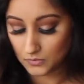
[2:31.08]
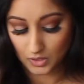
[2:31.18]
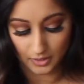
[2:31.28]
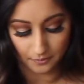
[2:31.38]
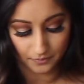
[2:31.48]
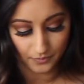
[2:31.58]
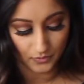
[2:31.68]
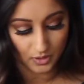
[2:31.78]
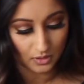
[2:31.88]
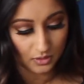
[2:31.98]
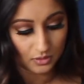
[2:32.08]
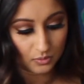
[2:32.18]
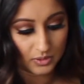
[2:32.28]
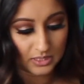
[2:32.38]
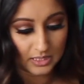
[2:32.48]
Okay.
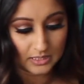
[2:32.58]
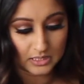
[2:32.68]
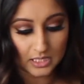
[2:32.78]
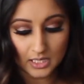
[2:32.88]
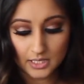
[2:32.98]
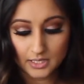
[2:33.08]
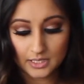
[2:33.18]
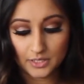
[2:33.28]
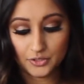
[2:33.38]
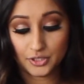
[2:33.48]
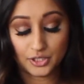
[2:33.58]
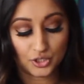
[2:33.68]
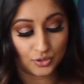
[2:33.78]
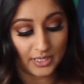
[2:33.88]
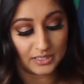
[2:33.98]
So once that's cut, now you're
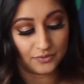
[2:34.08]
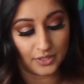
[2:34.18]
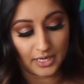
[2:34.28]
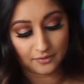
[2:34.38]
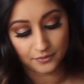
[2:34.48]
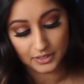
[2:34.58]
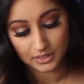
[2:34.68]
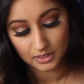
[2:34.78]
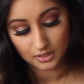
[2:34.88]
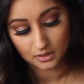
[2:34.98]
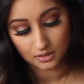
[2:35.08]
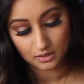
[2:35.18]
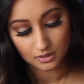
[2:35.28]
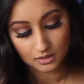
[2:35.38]
going to transfer everything,